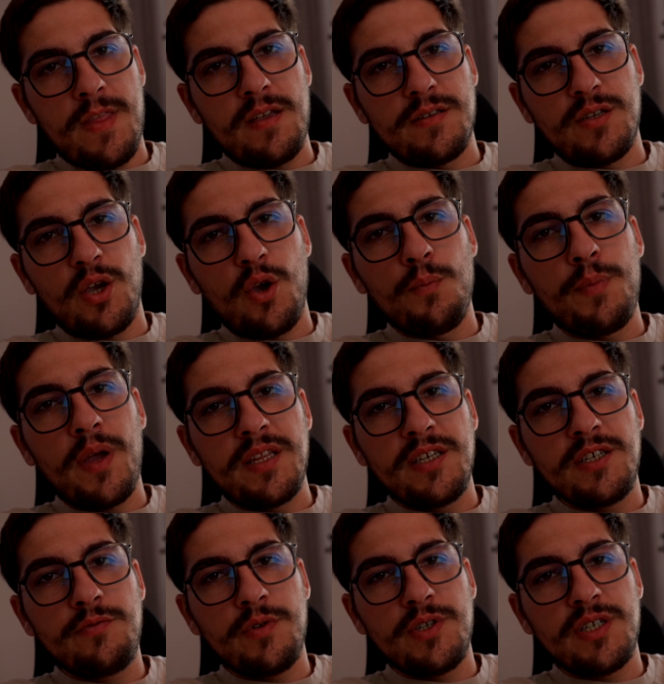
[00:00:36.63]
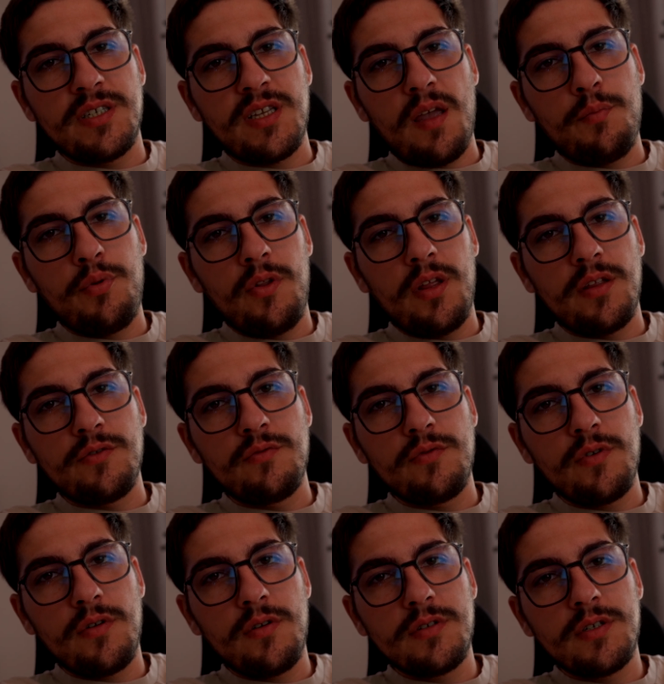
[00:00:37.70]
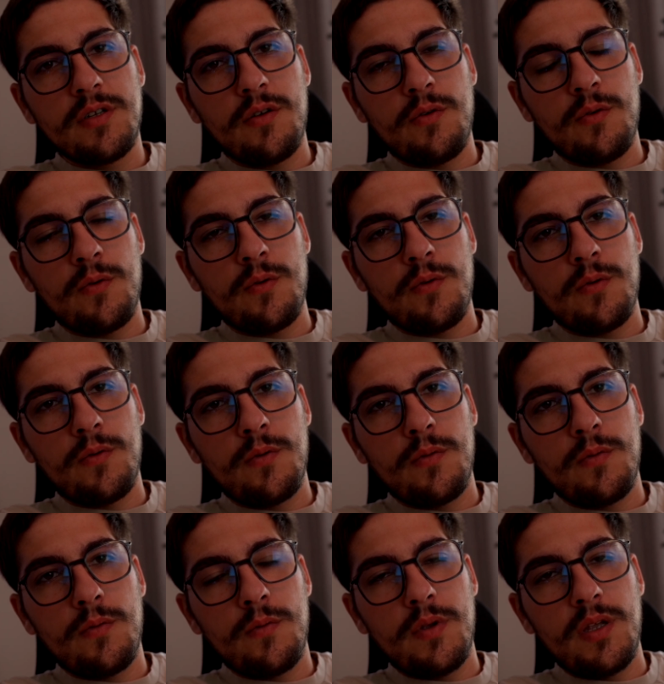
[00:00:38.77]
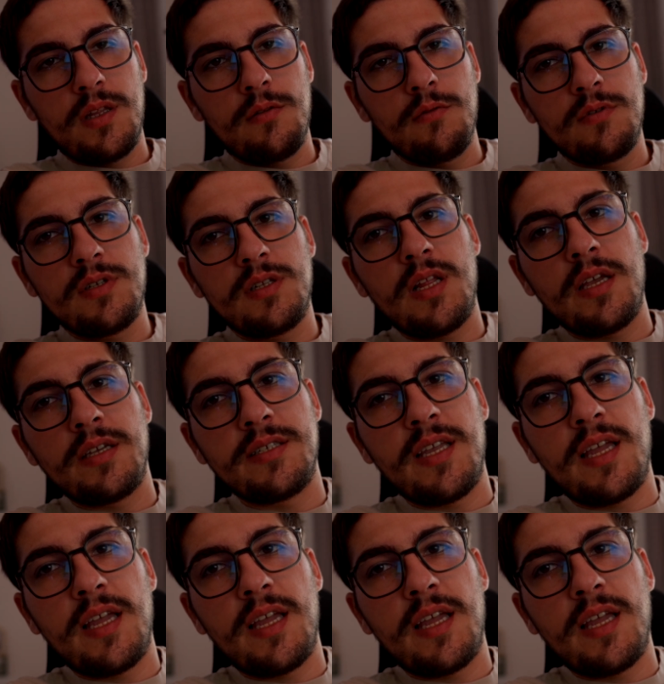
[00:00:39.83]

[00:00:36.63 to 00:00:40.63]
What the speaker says: the companies, which is Apple and Google. So it looks like